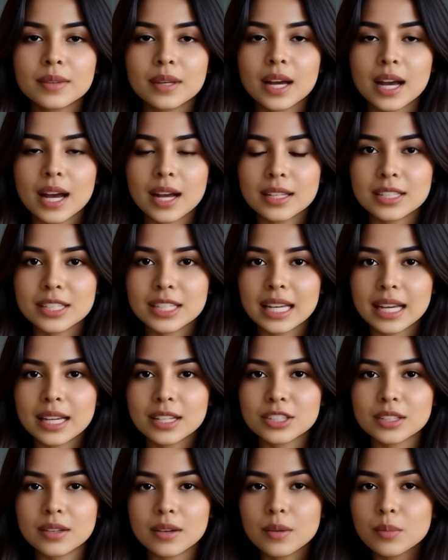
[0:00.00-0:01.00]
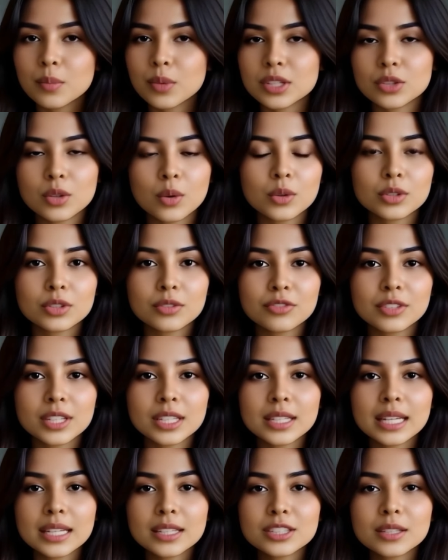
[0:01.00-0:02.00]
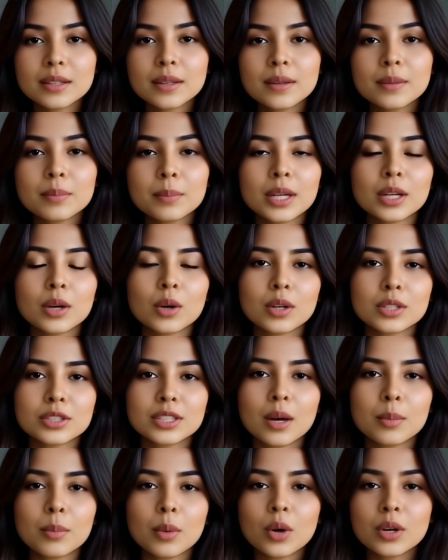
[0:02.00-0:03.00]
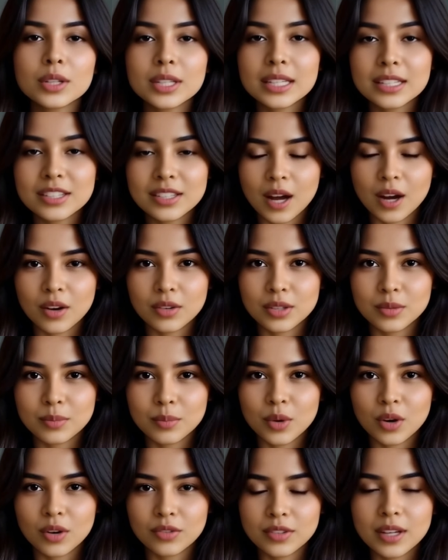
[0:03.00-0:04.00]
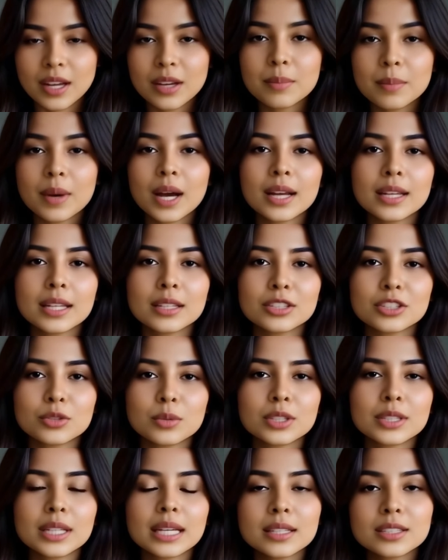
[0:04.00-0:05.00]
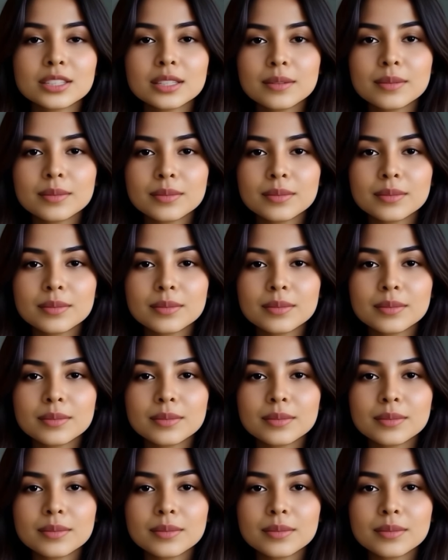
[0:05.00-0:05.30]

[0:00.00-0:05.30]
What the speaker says: And yet, we don't feel it because our bodies are in perfect balance with it.